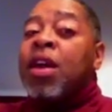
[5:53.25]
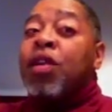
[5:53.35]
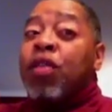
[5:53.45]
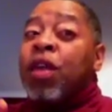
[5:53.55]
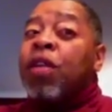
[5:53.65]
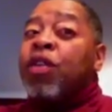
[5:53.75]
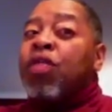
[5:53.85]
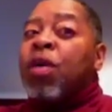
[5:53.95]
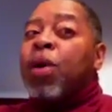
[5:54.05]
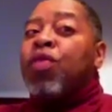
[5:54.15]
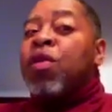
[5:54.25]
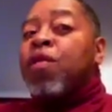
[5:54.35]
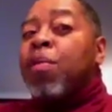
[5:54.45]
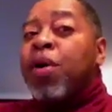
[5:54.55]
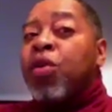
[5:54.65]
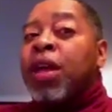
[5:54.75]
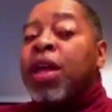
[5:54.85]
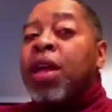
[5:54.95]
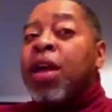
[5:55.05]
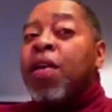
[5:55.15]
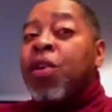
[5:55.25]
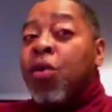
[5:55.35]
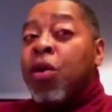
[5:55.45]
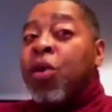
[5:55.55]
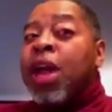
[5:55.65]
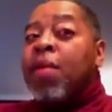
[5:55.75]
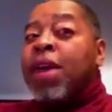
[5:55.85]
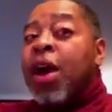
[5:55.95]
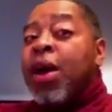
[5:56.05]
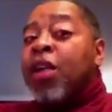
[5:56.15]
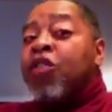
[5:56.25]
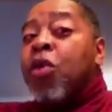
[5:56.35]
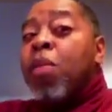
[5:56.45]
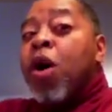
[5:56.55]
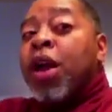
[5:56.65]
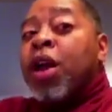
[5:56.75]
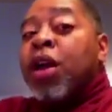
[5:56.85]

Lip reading: This is Elgin Subway Surfer Bowling, your creative caricature marketing